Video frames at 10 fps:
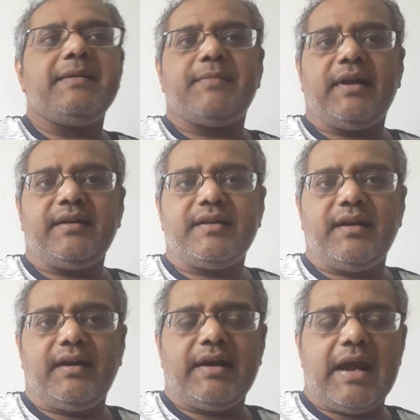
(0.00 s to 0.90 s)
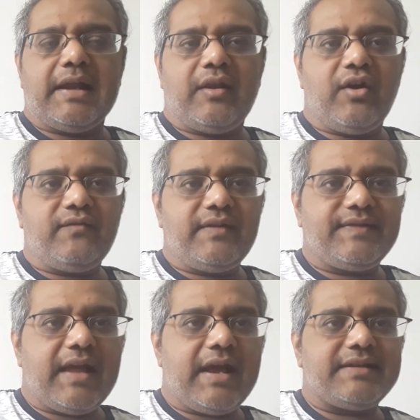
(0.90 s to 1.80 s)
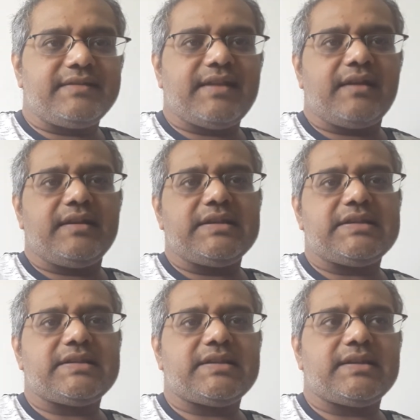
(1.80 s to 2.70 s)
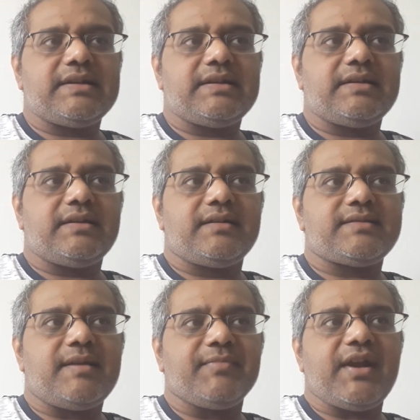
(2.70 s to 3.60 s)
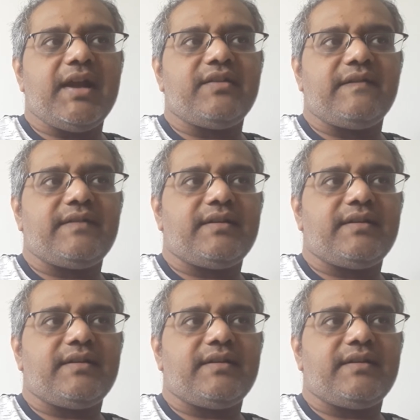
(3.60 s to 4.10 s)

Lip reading: but along with that, there is some kind of